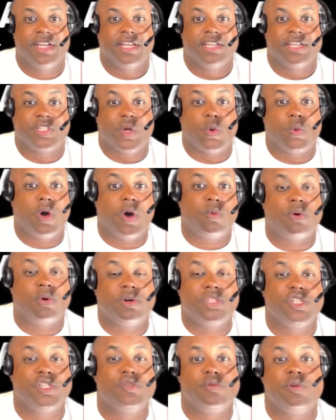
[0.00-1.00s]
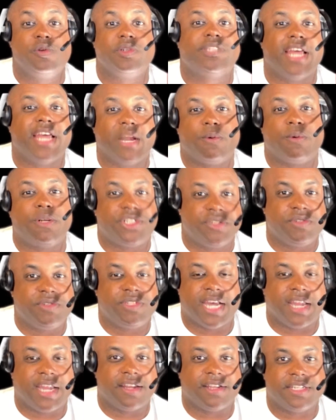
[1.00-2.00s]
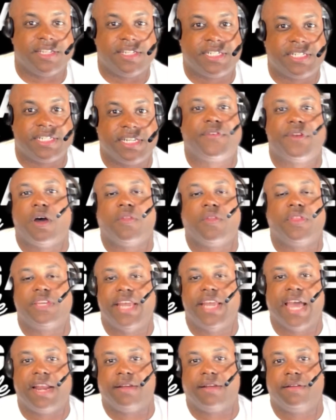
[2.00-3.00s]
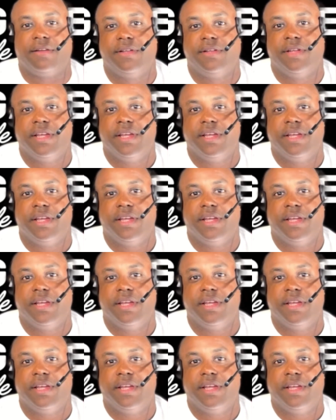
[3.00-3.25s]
So what we'll do, we'll take what you tell us, all the data,